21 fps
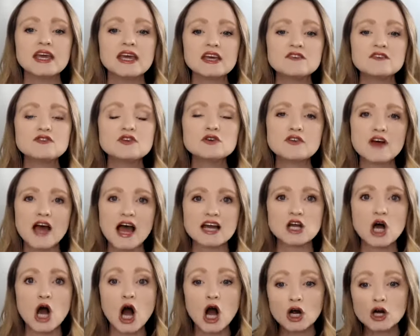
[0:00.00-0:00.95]
If you've had
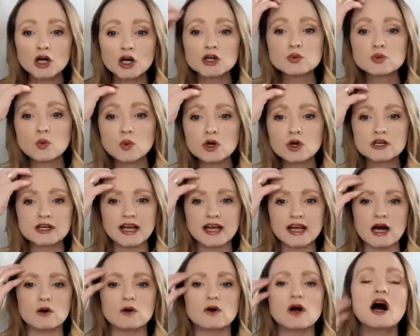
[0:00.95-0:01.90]
a hard
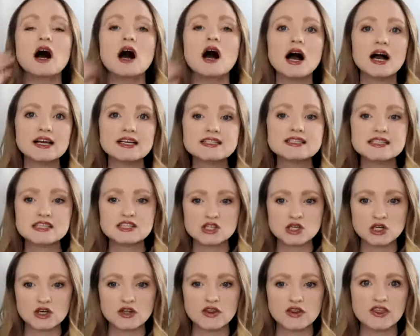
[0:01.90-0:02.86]
workout, ice is a
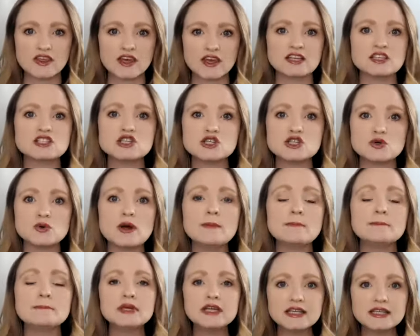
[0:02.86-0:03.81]
good thing to do
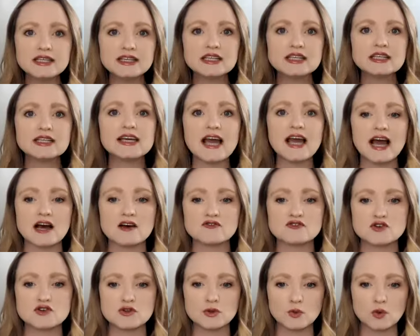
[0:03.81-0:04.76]
immediately
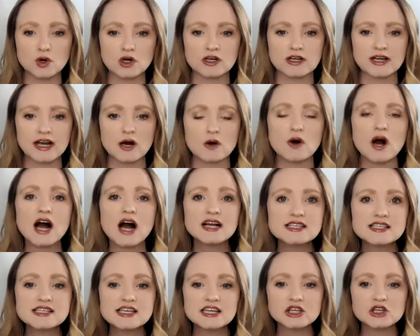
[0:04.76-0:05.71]
after the workout.
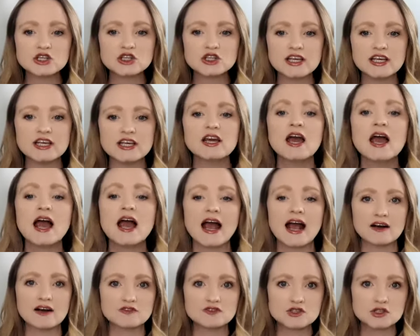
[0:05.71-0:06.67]
Icing your knee
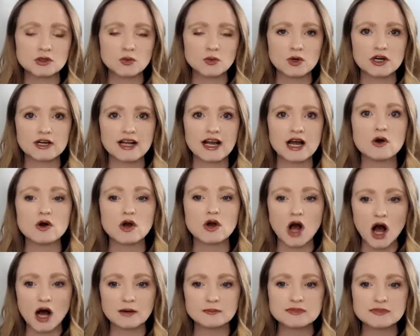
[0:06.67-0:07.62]
after a workout
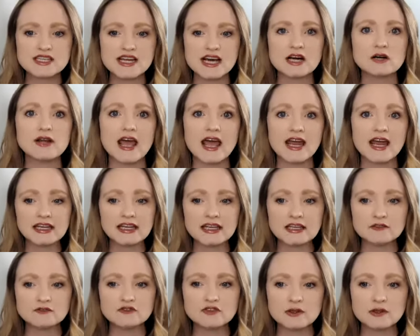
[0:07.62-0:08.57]
calms down any
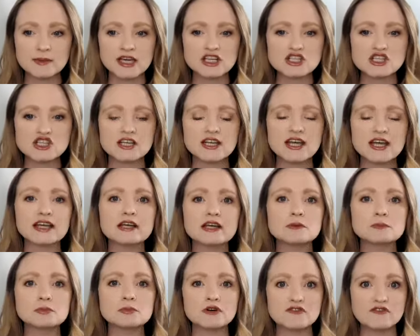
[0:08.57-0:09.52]
inflammation and
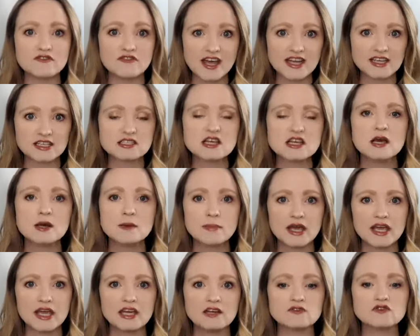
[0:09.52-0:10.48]
can prevent
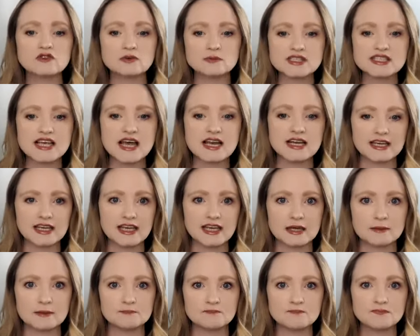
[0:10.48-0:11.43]
pain from setting
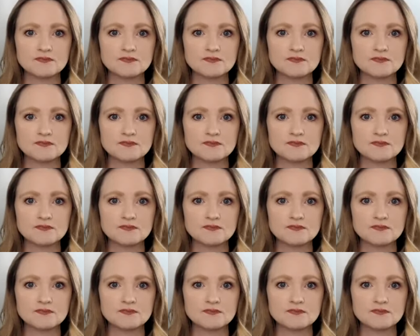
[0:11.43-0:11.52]
in.